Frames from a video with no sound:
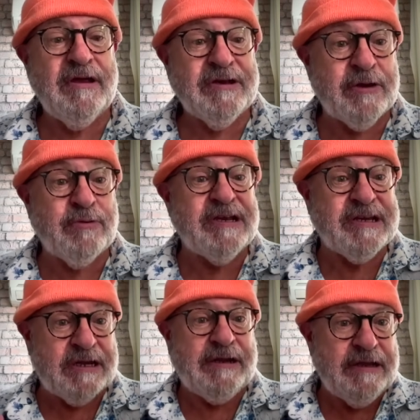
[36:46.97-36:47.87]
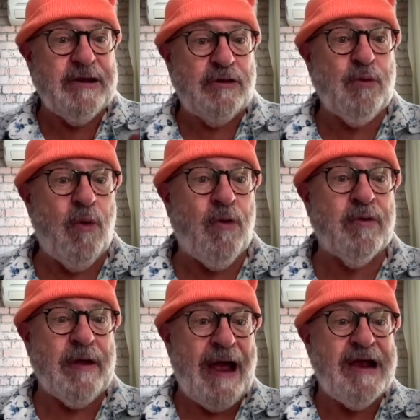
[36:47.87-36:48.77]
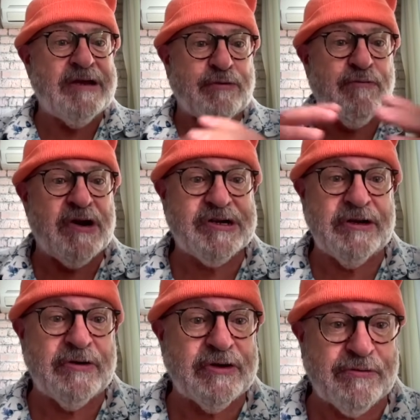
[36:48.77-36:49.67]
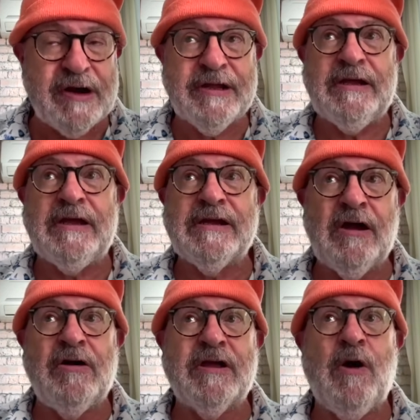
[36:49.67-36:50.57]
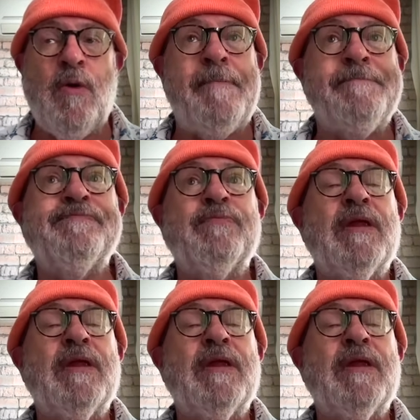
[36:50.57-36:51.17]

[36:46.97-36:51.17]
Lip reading: So the war, as Russia is running it, can't go on.